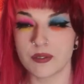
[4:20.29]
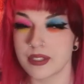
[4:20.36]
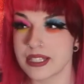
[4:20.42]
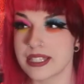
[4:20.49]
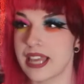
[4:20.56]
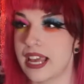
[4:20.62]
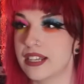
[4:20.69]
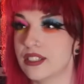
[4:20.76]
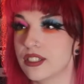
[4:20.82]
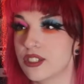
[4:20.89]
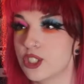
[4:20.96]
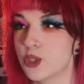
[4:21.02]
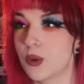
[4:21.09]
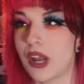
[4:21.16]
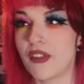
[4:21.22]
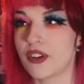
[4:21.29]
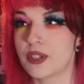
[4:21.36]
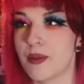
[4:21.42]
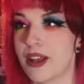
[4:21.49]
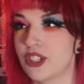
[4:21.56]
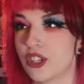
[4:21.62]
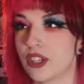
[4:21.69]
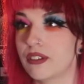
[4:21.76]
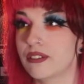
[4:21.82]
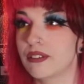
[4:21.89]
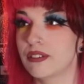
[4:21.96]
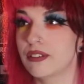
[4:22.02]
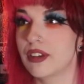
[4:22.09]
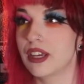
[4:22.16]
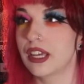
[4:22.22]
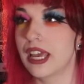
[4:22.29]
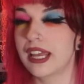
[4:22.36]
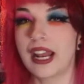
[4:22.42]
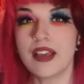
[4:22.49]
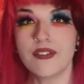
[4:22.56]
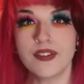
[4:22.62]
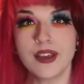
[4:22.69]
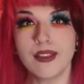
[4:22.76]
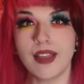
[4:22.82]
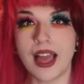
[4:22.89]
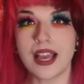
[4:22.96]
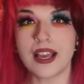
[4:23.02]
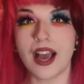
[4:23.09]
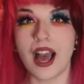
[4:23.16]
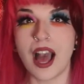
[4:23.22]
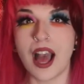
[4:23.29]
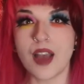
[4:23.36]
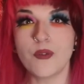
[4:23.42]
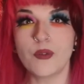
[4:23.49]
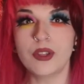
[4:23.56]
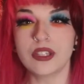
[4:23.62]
sent to another dimension. And I feel like I've